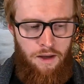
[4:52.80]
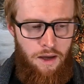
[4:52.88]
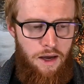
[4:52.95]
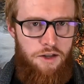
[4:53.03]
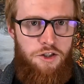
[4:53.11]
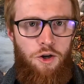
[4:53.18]

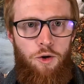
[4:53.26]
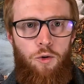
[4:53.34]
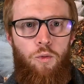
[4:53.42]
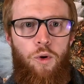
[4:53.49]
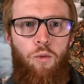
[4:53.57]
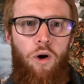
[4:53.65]
And so
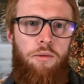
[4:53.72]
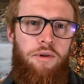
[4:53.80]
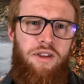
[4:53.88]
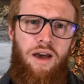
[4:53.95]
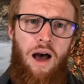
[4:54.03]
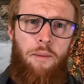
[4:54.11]
we want to be
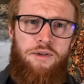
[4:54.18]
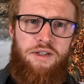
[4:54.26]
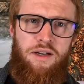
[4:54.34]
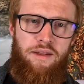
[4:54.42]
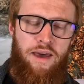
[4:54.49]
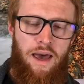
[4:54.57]
the
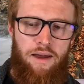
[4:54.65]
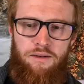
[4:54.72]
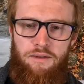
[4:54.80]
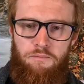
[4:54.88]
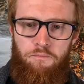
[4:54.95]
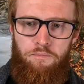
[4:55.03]
opposite of that.
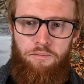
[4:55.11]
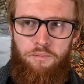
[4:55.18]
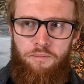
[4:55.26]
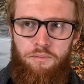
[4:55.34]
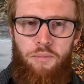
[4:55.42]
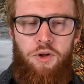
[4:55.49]

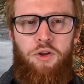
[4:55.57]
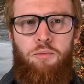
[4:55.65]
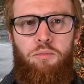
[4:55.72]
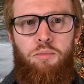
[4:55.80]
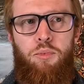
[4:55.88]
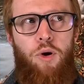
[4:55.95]
But the
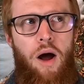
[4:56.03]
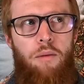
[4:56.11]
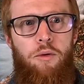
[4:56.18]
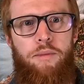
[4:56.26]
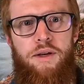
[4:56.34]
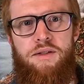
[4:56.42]

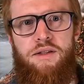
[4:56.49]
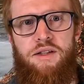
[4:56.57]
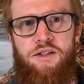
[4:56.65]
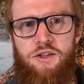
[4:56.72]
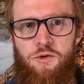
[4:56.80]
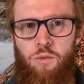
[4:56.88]
problem is,
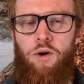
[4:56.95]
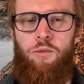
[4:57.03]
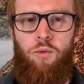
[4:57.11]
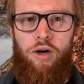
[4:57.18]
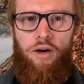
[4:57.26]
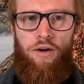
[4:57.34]
this is one
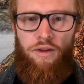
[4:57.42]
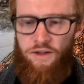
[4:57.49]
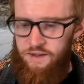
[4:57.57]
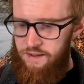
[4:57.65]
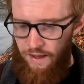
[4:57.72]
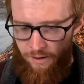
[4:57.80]
where
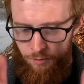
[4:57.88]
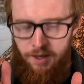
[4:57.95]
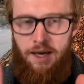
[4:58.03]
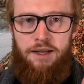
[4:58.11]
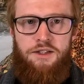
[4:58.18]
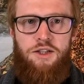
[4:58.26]
it's like we
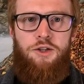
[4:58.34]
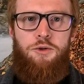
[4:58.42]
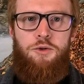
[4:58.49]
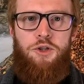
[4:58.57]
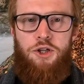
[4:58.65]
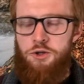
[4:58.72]
got
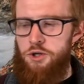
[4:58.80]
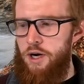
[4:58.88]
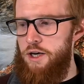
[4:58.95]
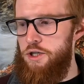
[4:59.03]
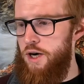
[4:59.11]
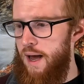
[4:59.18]
two
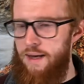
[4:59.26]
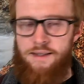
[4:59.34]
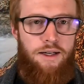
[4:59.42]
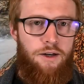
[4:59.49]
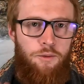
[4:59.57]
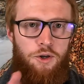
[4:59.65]
train tracks
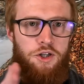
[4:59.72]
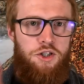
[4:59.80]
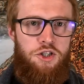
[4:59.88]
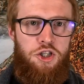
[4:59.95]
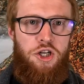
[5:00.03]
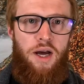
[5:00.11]
here, and we're
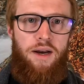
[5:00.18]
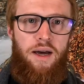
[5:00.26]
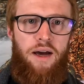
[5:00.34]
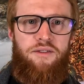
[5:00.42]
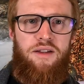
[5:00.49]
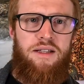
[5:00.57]
just jutting
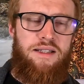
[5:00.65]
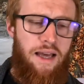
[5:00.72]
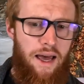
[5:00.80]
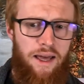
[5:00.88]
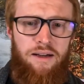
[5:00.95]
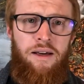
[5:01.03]
off to the
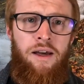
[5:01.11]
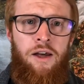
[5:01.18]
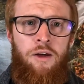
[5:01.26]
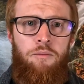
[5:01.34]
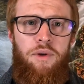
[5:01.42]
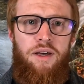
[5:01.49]
side,
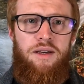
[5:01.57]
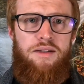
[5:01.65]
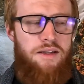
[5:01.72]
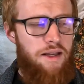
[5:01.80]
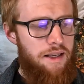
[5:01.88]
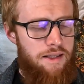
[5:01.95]

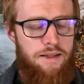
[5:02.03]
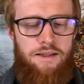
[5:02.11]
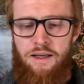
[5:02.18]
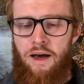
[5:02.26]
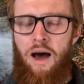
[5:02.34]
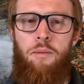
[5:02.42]
because the
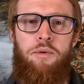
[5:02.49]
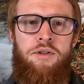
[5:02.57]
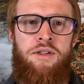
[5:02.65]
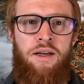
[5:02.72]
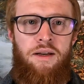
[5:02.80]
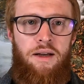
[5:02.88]
easy
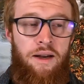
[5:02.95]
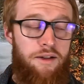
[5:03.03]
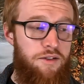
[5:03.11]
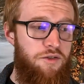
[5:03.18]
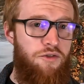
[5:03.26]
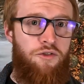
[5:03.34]
opposite, and
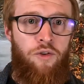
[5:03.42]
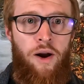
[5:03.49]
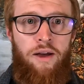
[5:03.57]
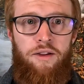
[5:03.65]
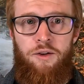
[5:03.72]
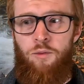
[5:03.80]
it's frankly